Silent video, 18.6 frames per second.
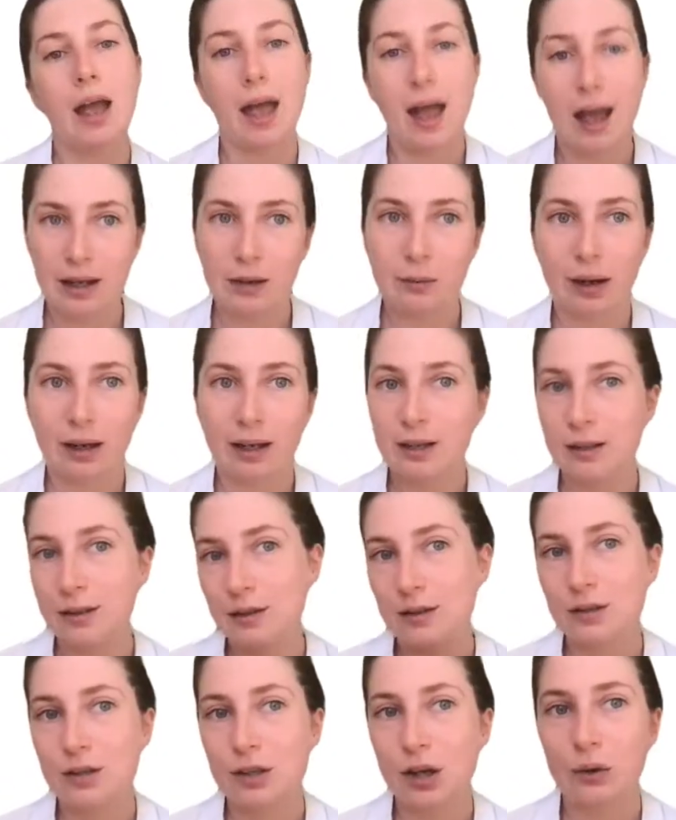Anyway,
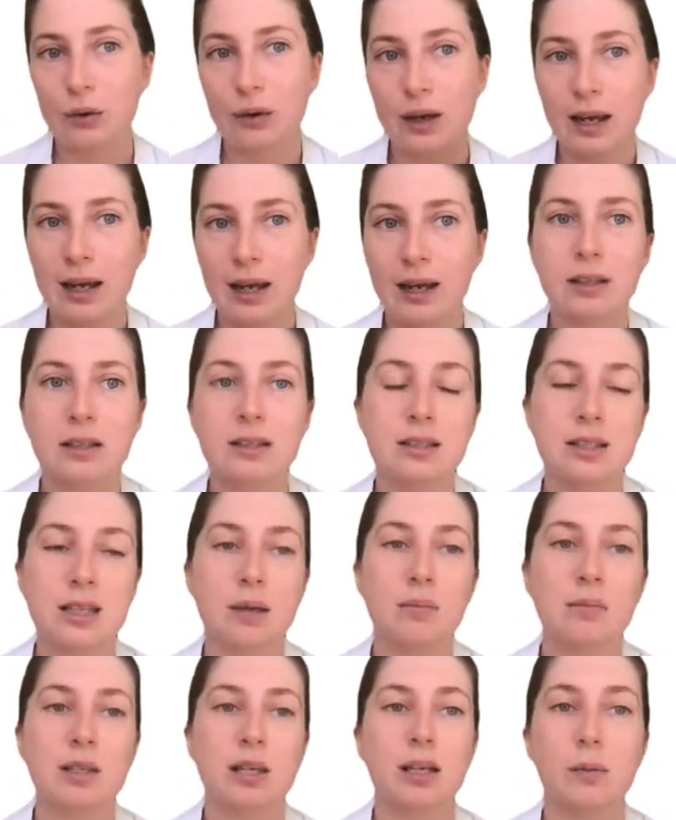so England
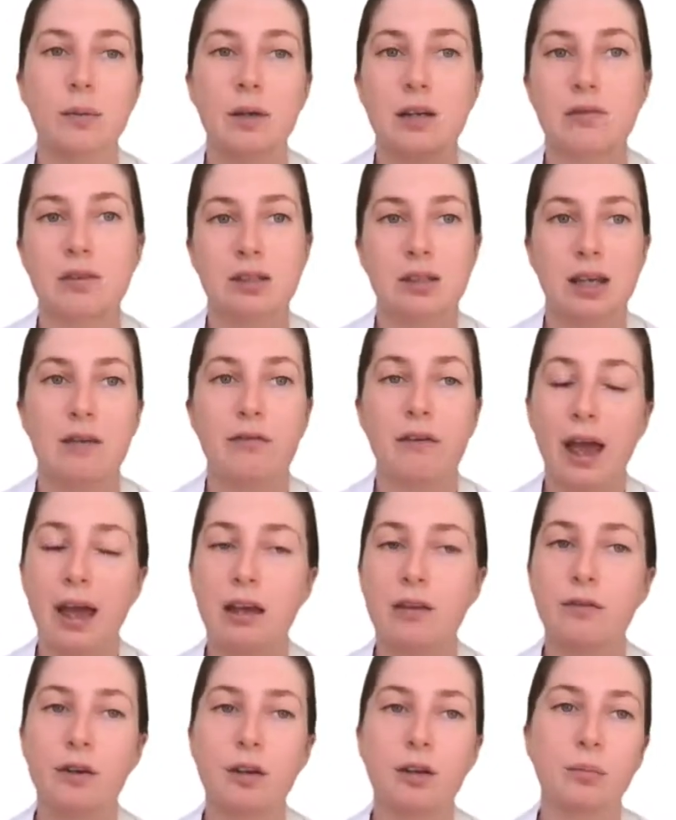seems like a bit of a safe
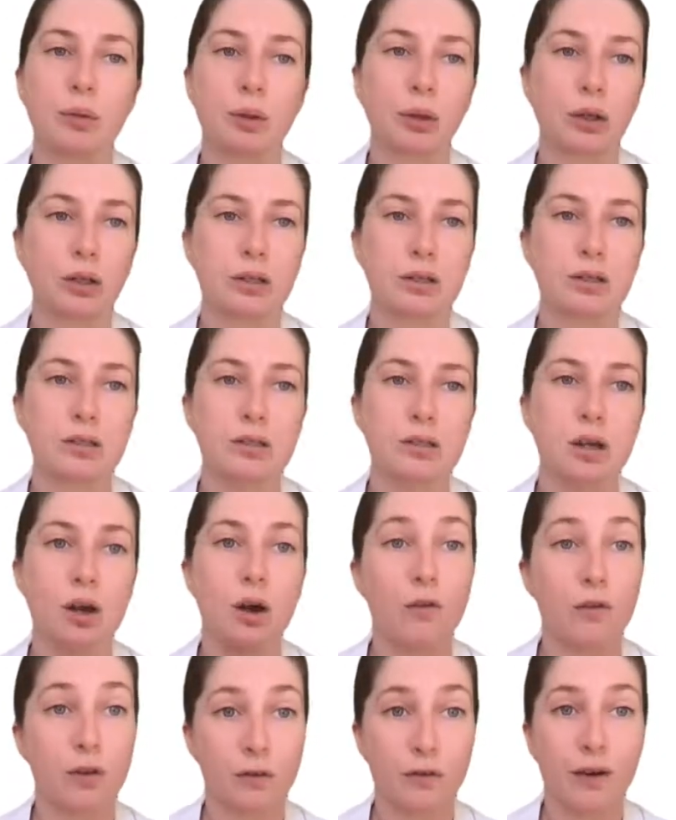haven because
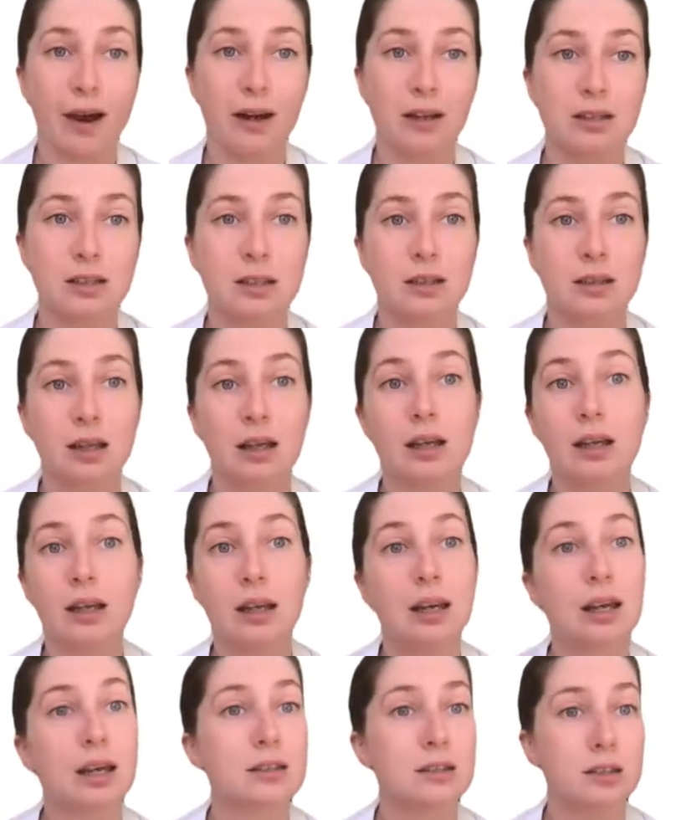of the fact that
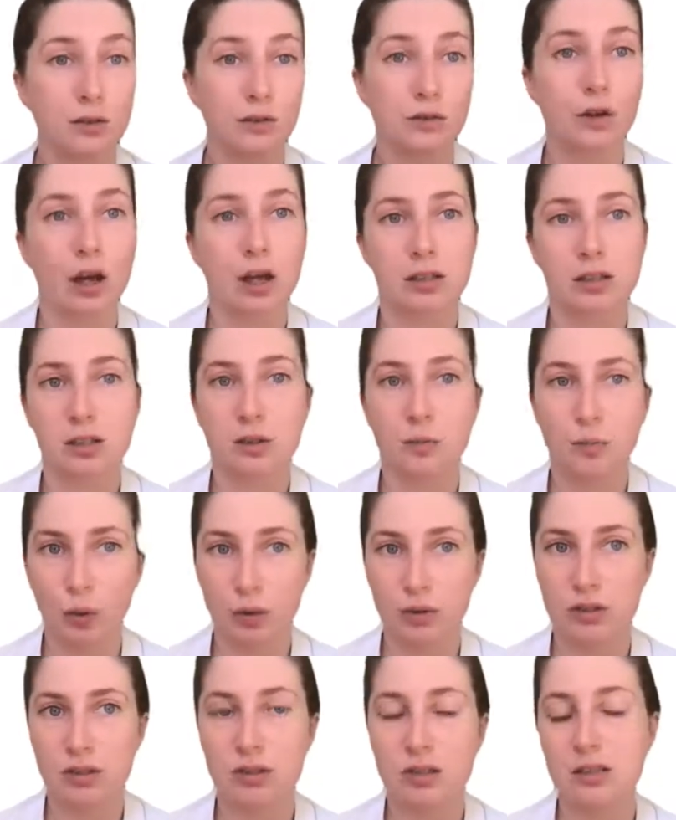it's converted to
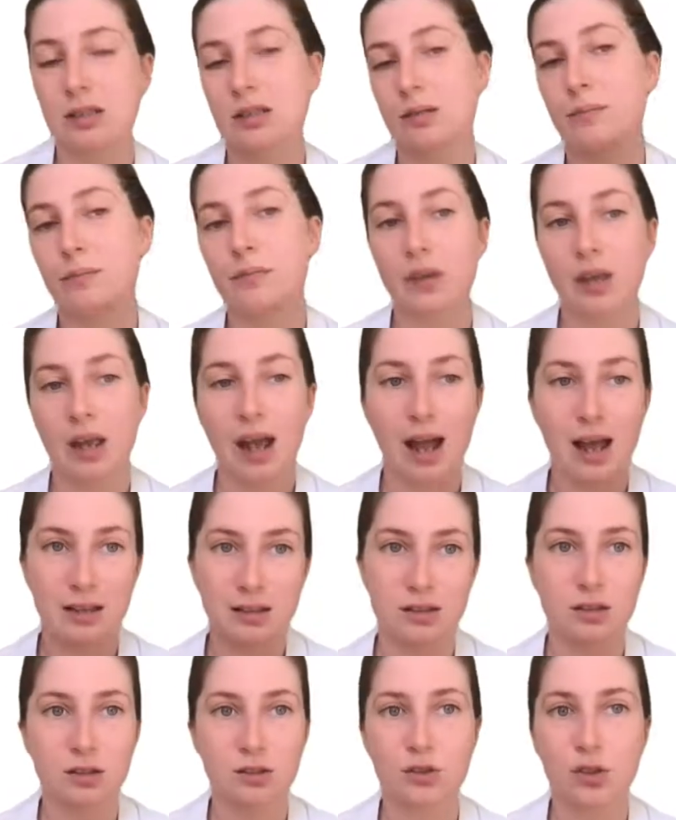Protestantism,
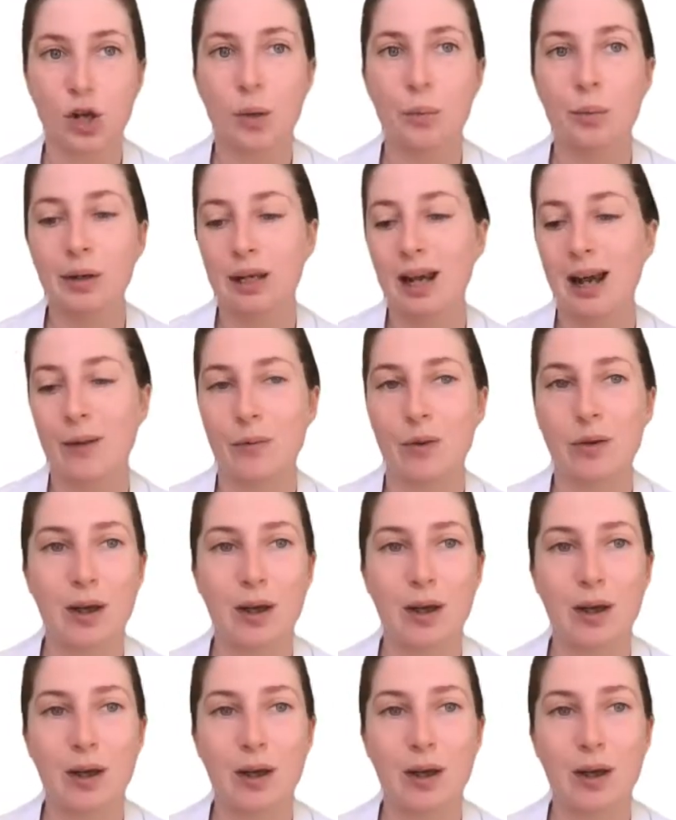as does Germany and the